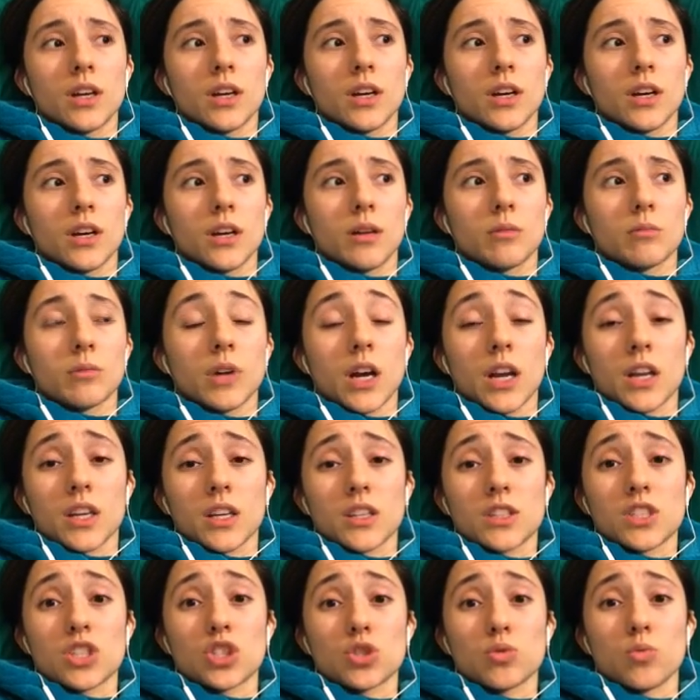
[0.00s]
kind of
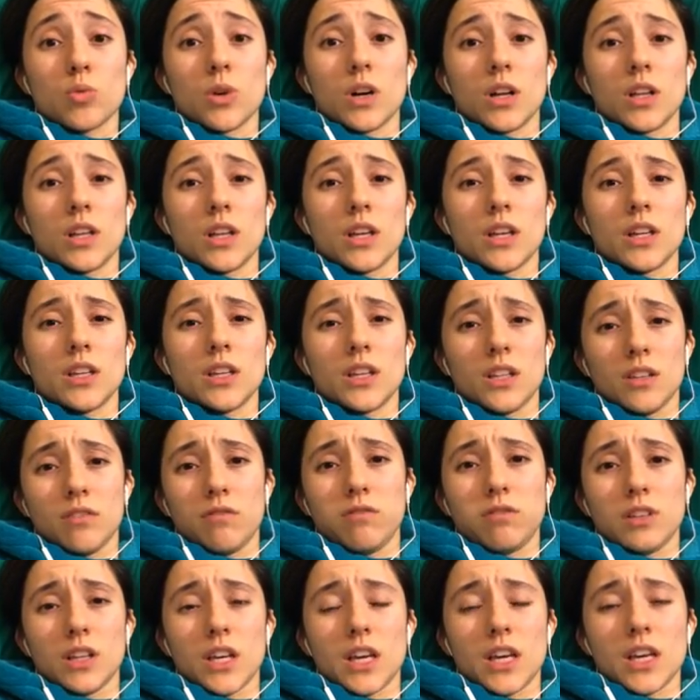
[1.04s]
gets swollen and
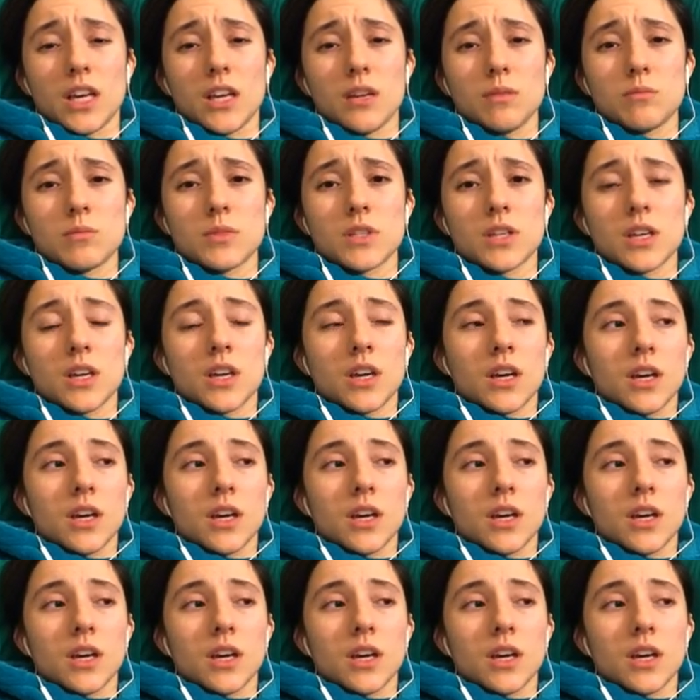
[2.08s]
inflamed,